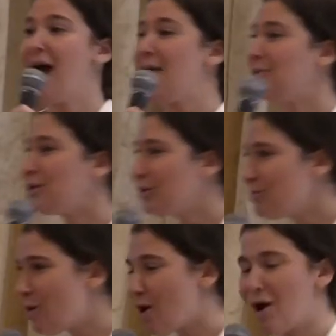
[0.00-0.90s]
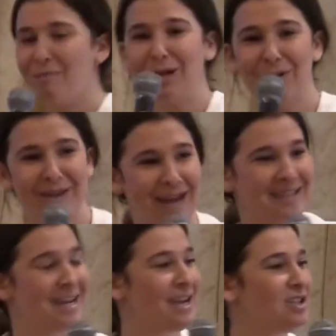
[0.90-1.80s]
I meet her tomorrow. I meet her the
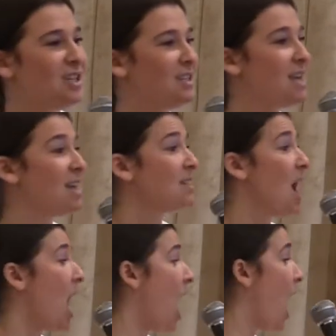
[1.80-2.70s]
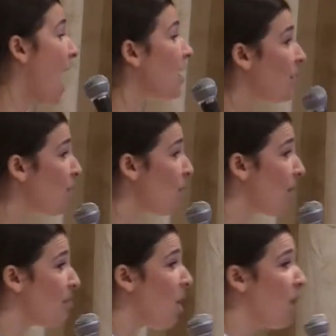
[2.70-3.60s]
next day, and she says, "I don't know what
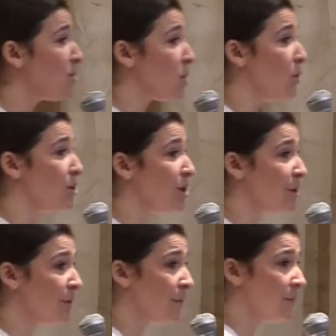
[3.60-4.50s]
my mom told you,